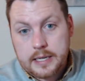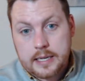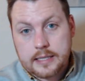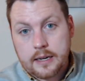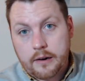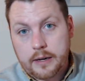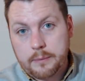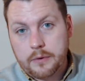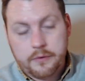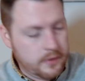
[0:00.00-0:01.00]
because I already
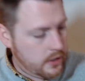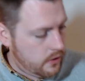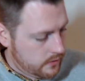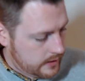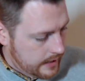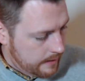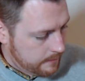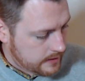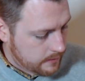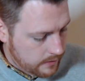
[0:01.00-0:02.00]
moved the Q-snap
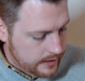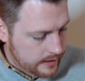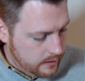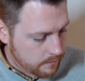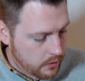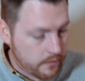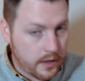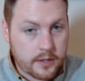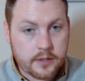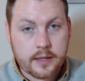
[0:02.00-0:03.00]
because I'm ready to move
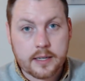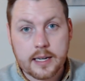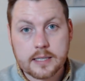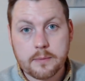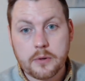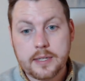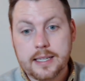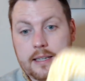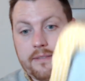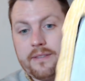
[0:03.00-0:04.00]
on to the next
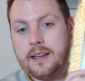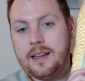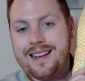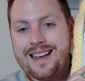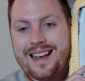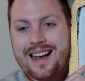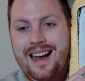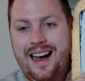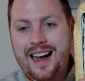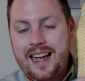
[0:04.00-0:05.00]
motif.
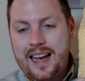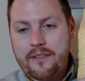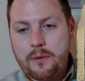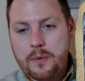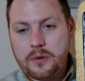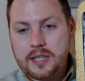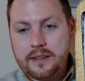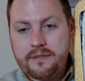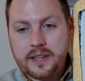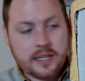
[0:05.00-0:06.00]
I have a
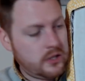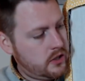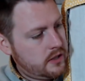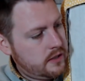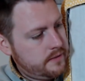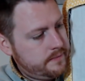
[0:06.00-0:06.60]
motif finish.